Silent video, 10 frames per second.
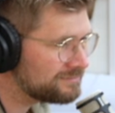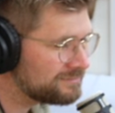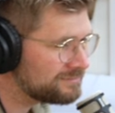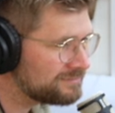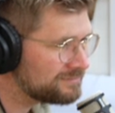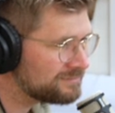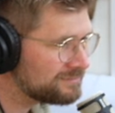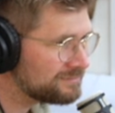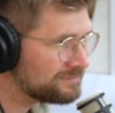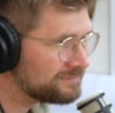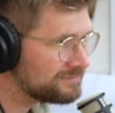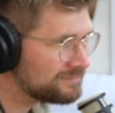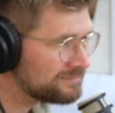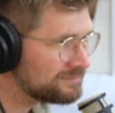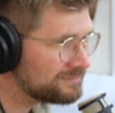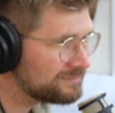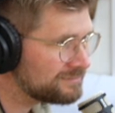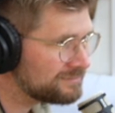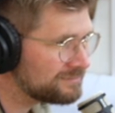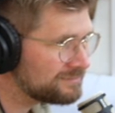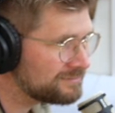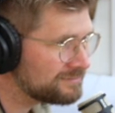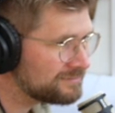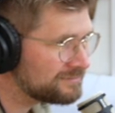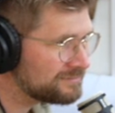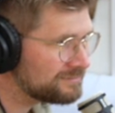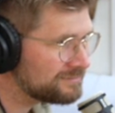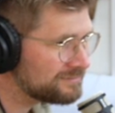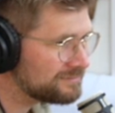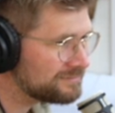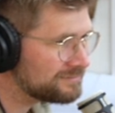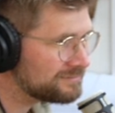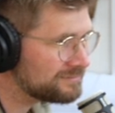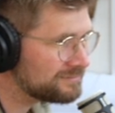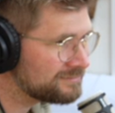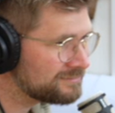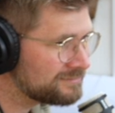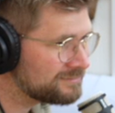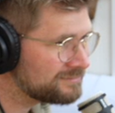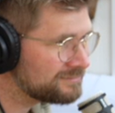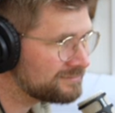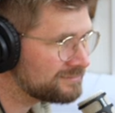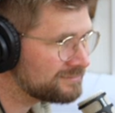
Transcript: No words are spoken by the person on screen.